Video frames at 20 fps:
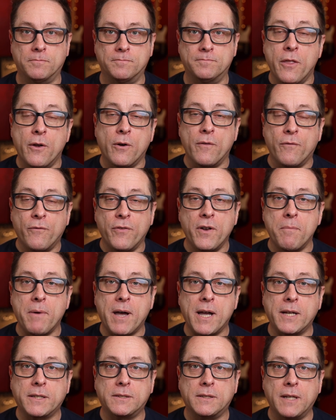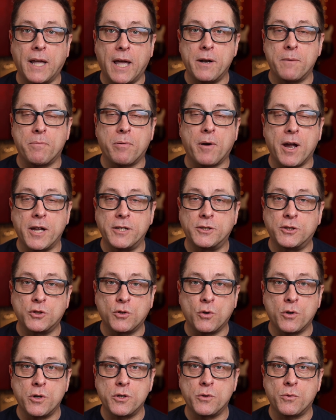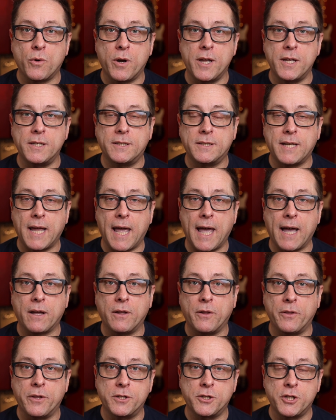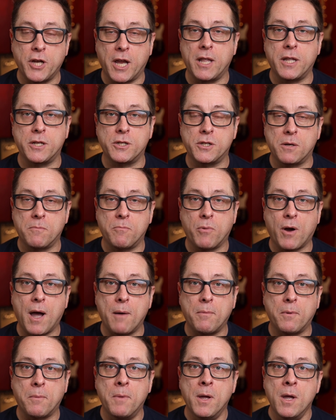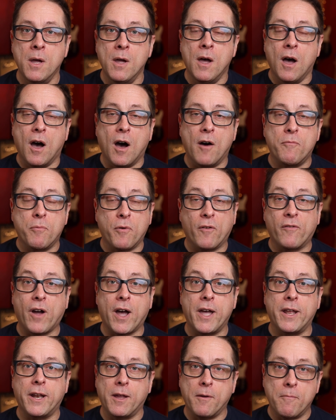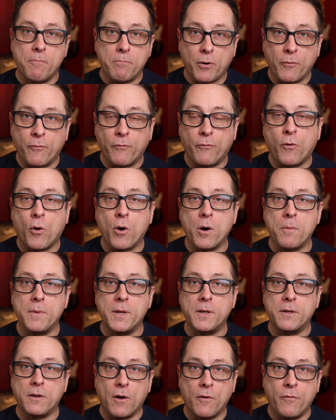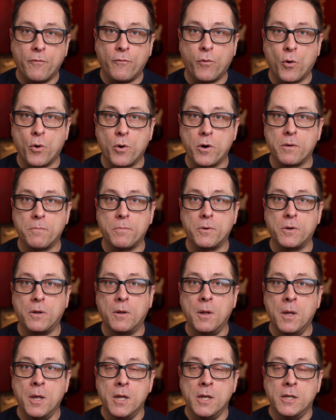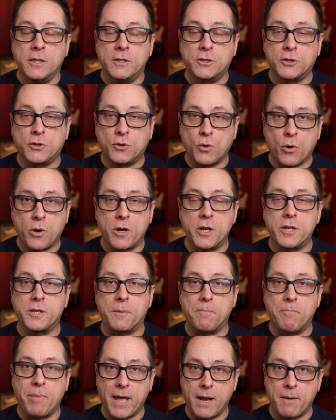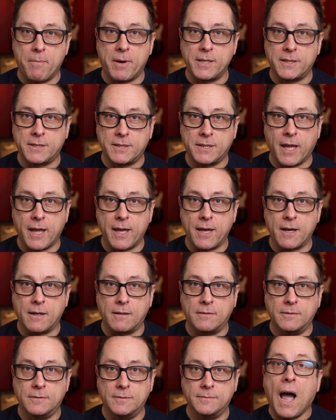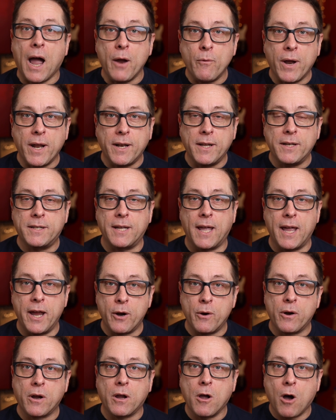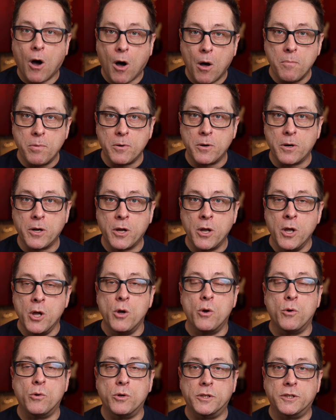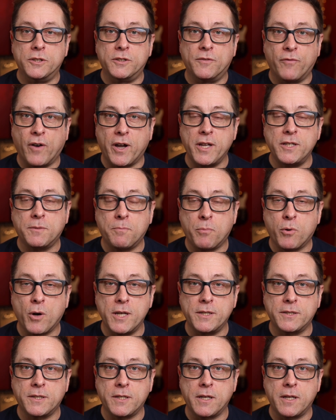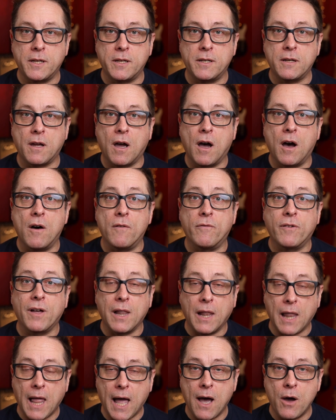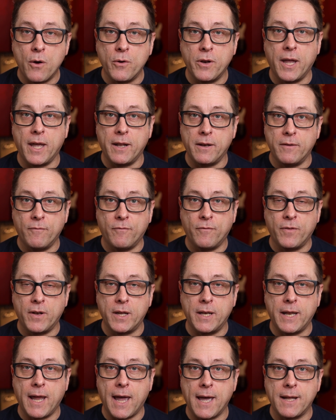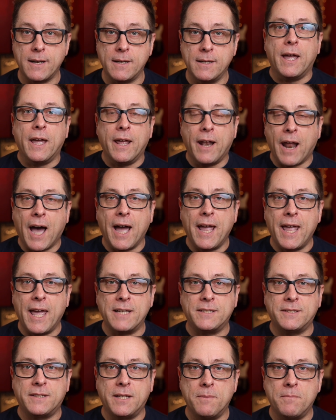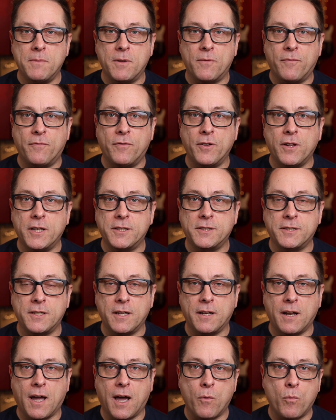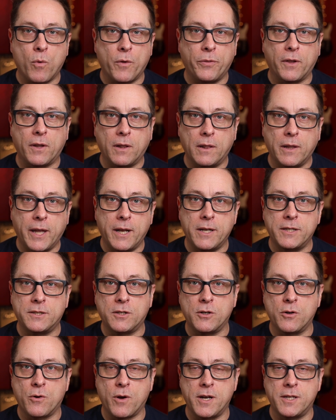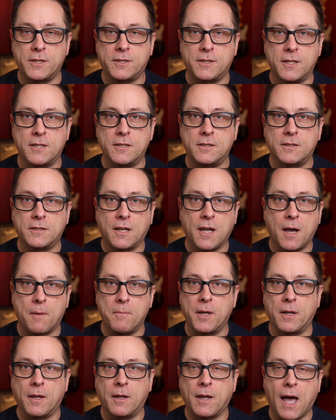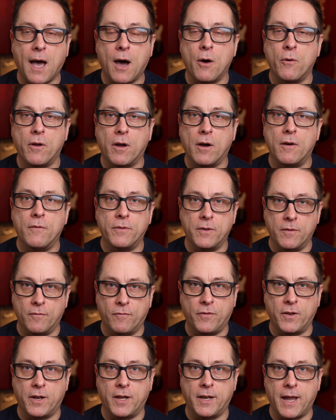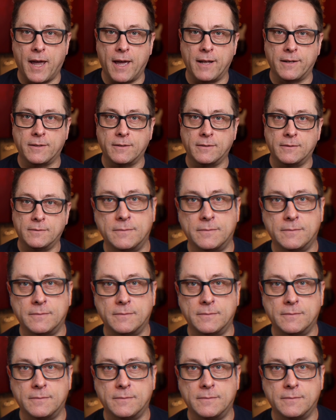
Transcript: Their InfiniBox enterprise storage arrays tackle the challenging problem of providing performant, affordable storage at petabyte scale. I ran into Eric Kahlberg, who is Vice President of Cloud at Infinidat, and I asked him to fill us in on what the latest and greatest is coming out of Infinidat.